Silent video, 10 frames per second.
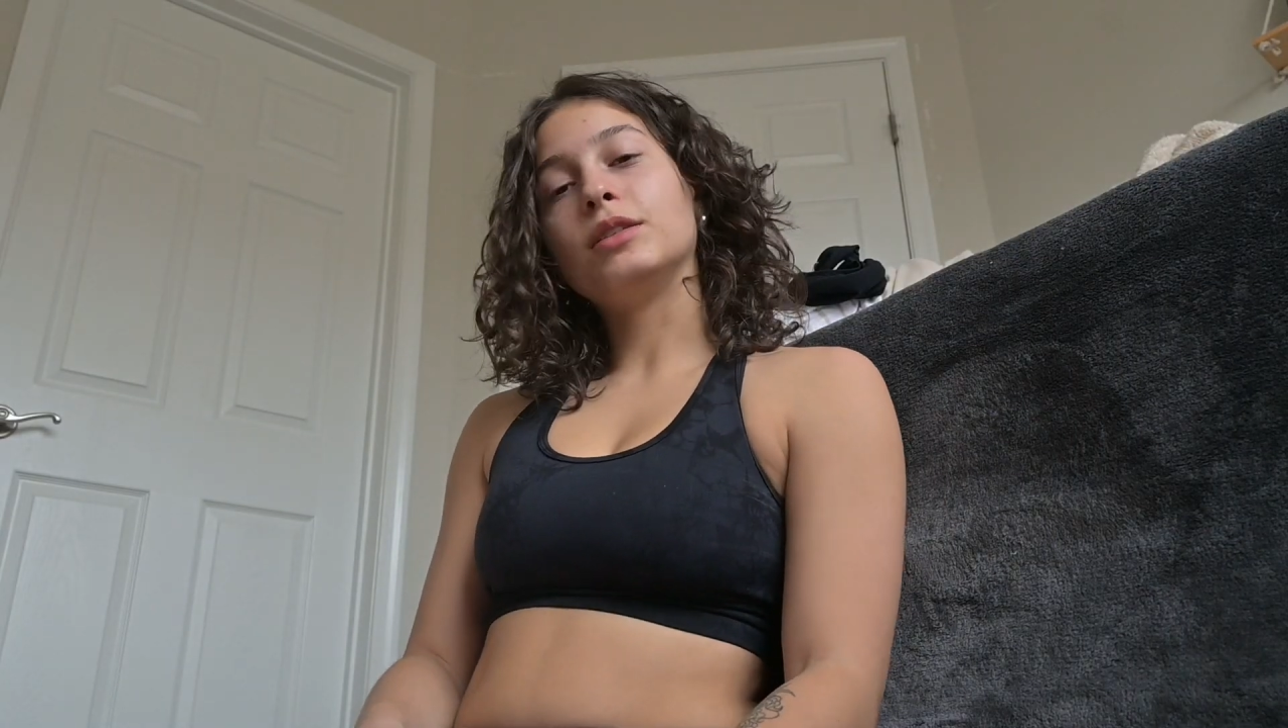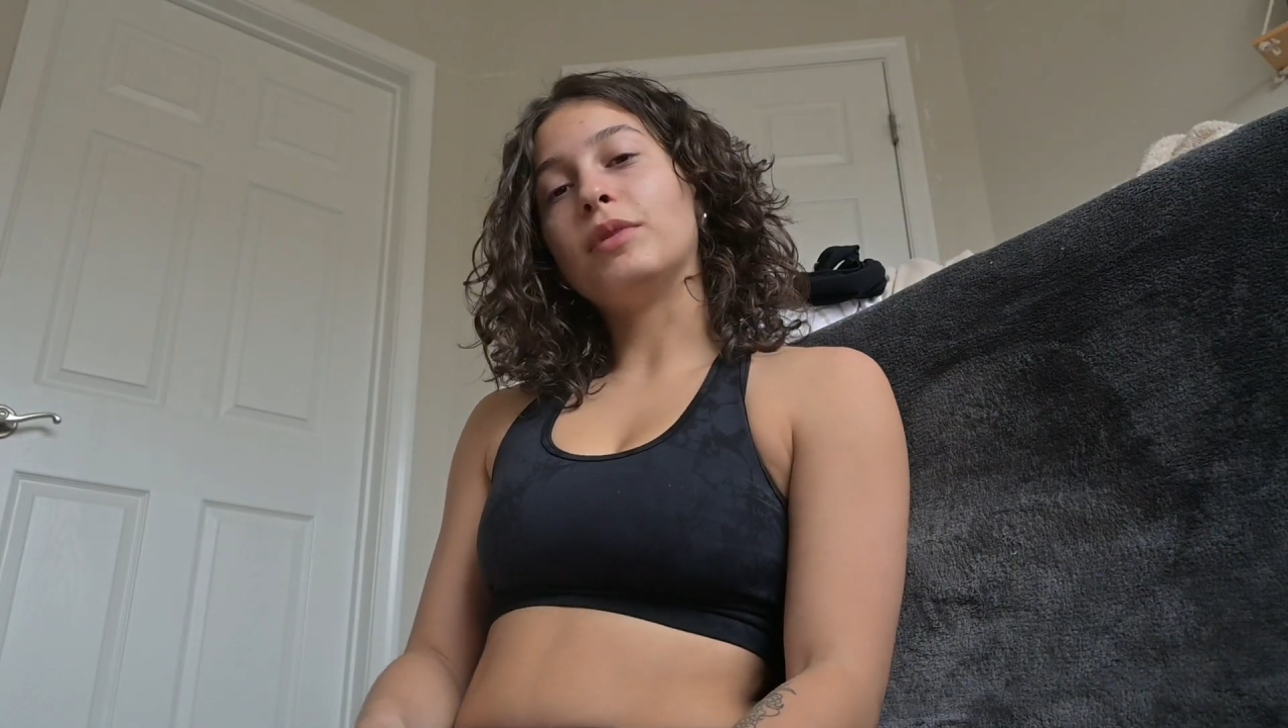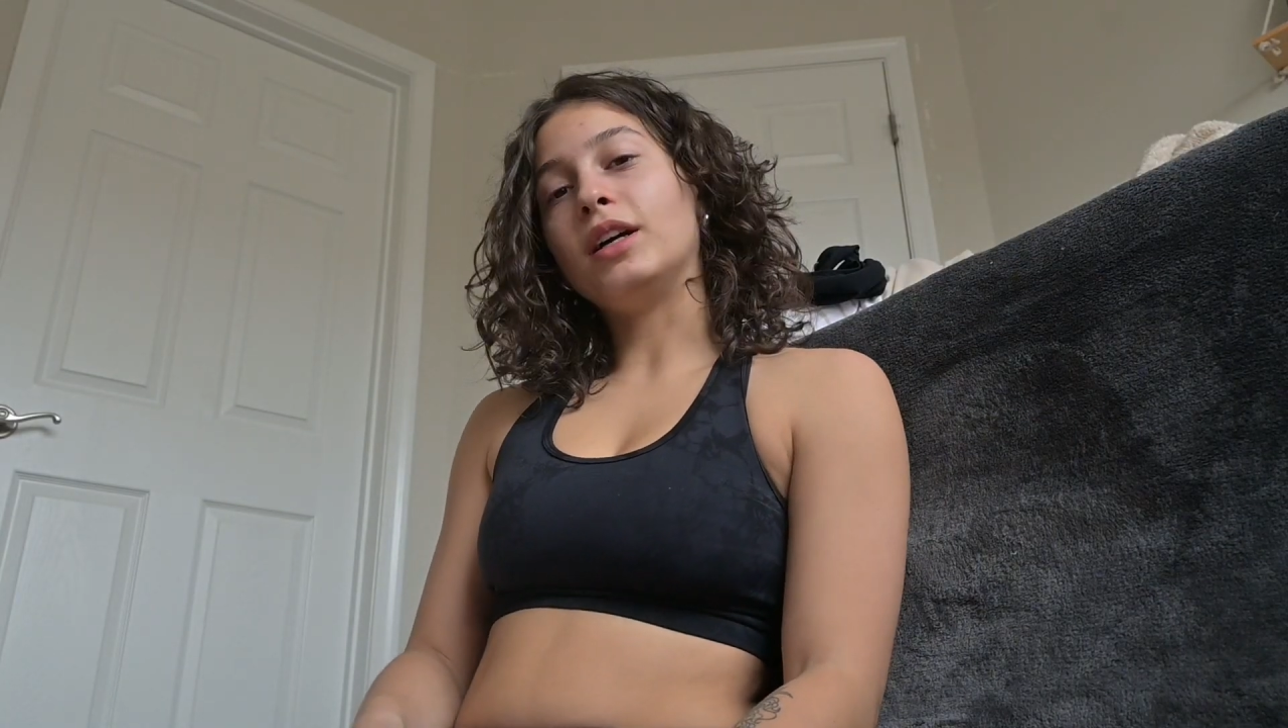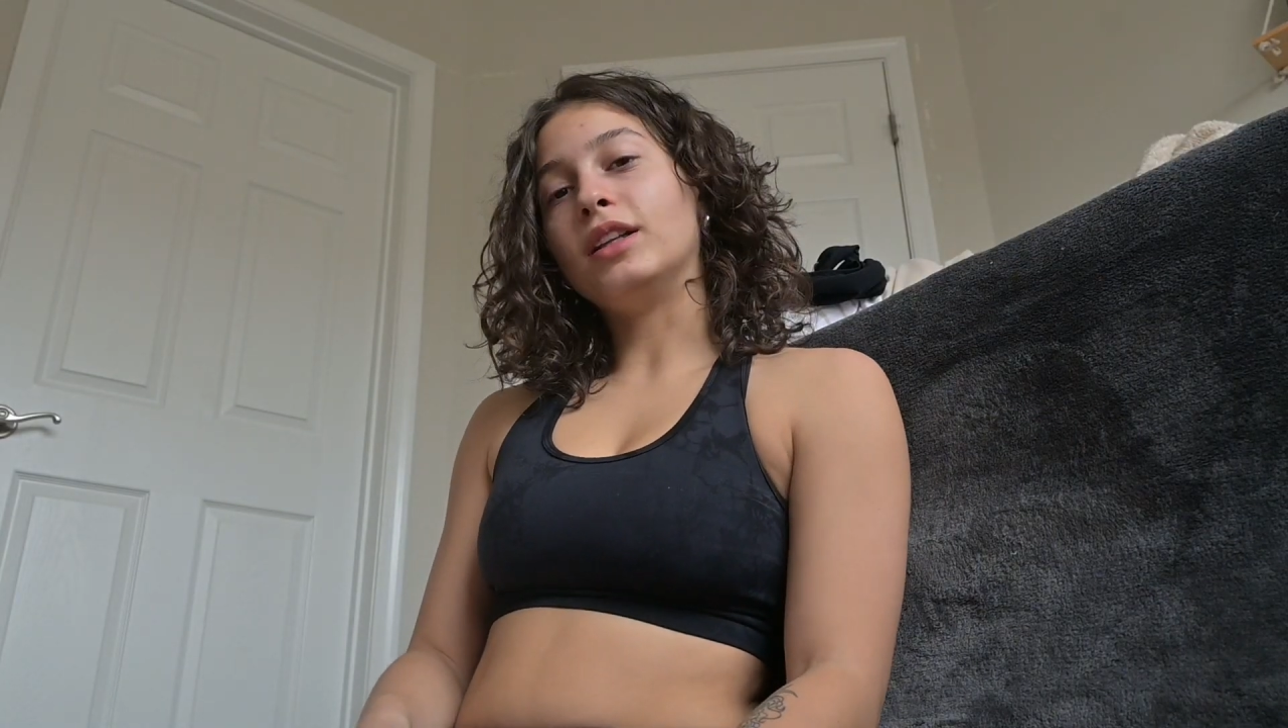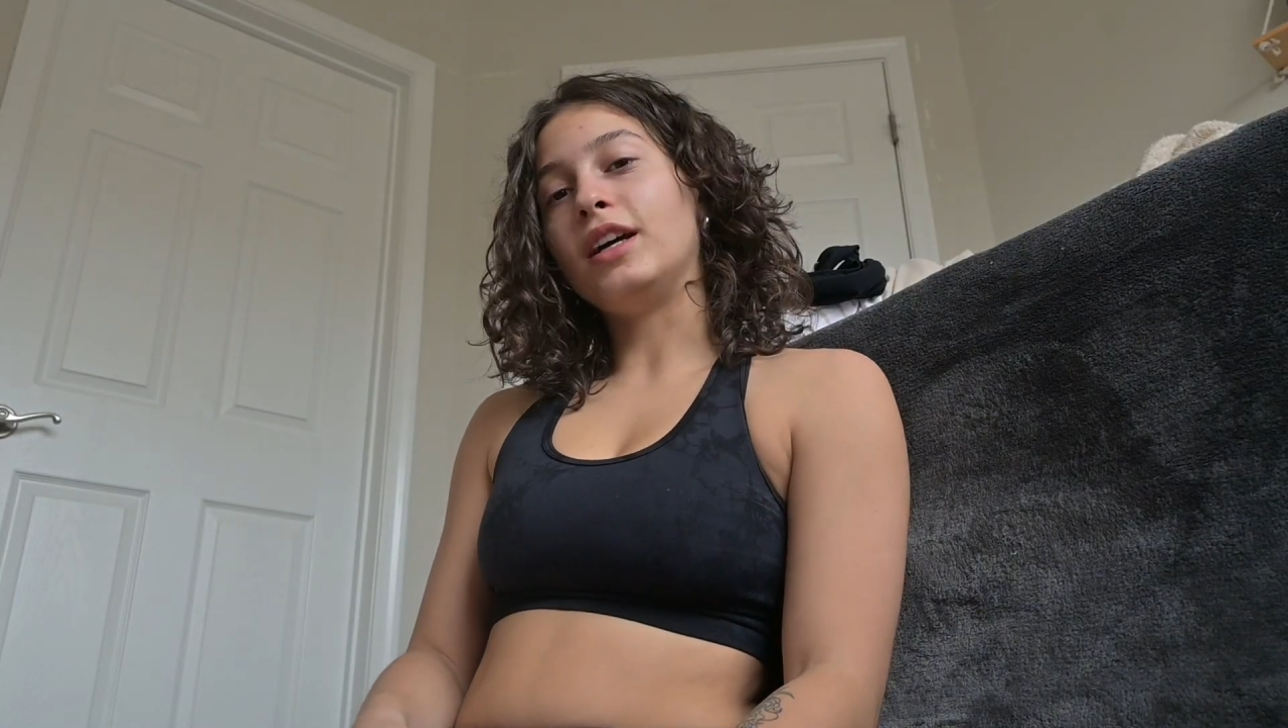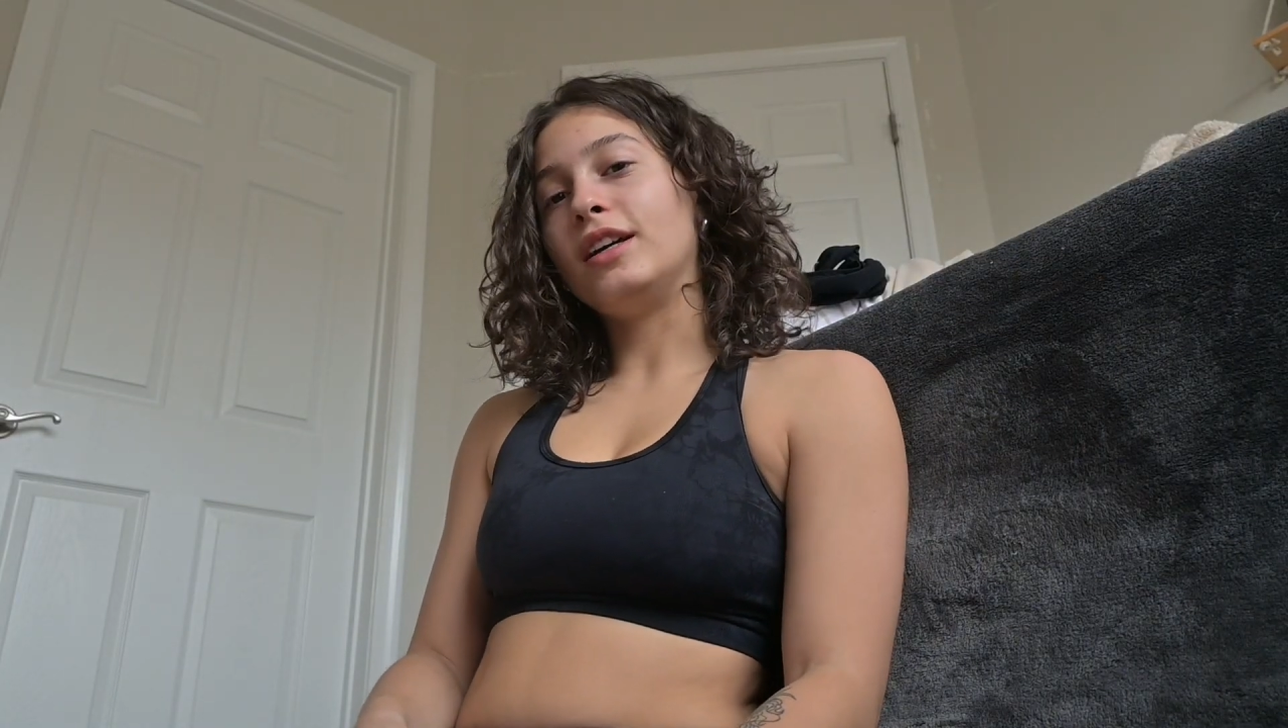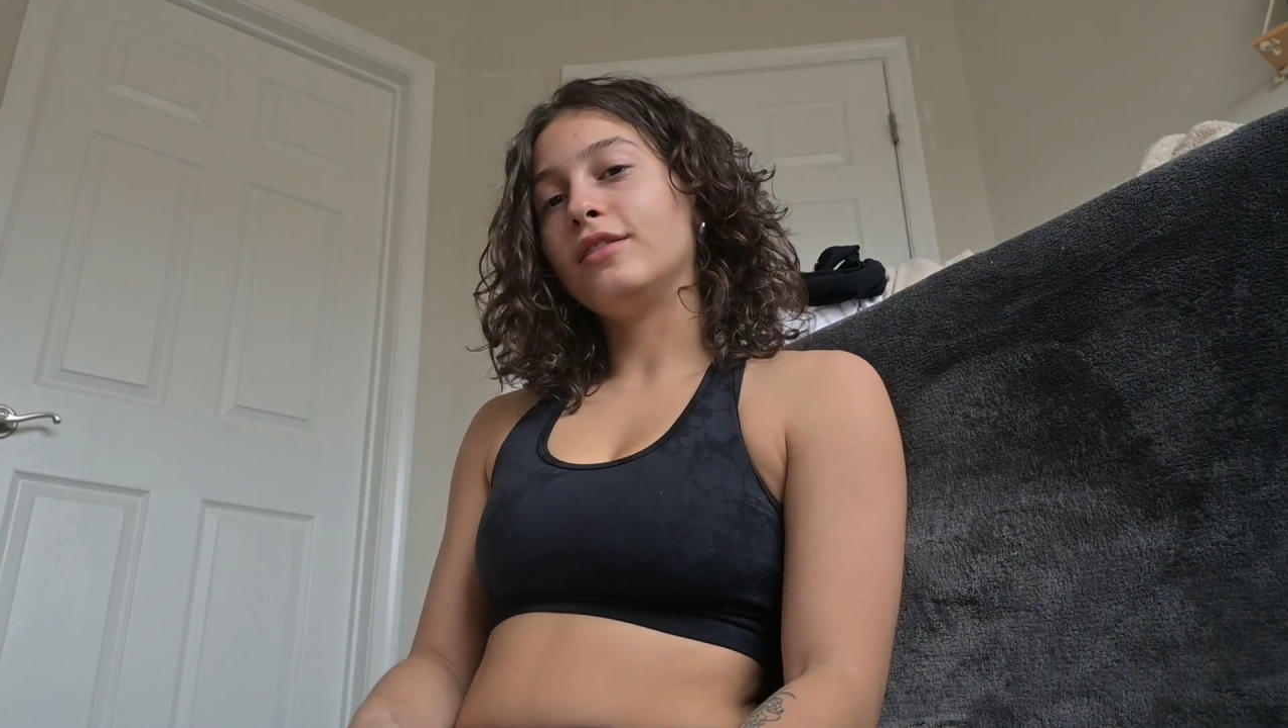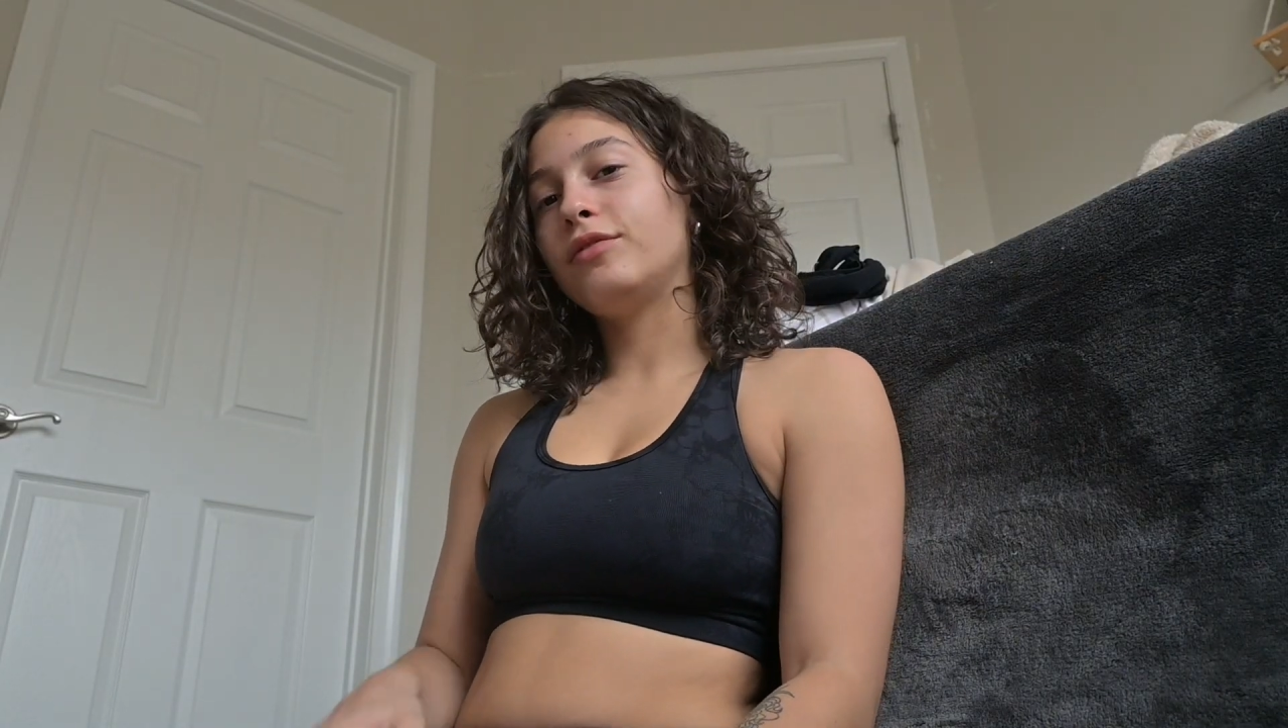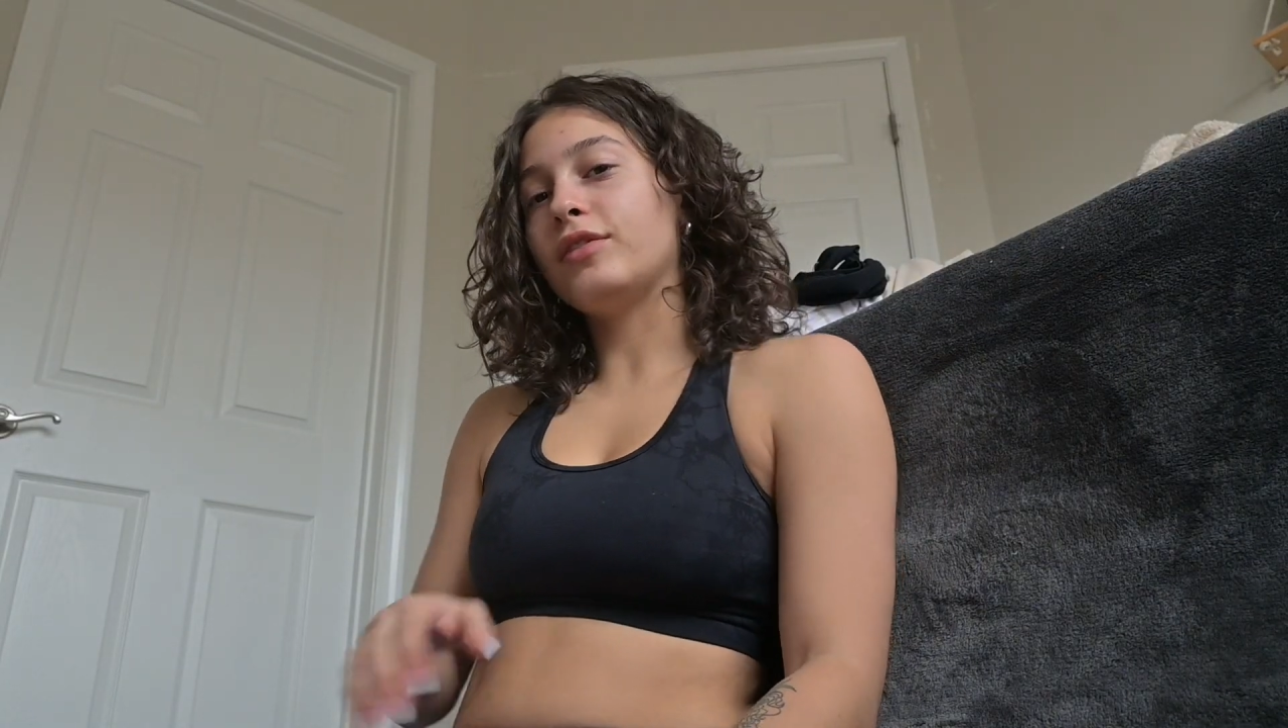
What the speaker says: my life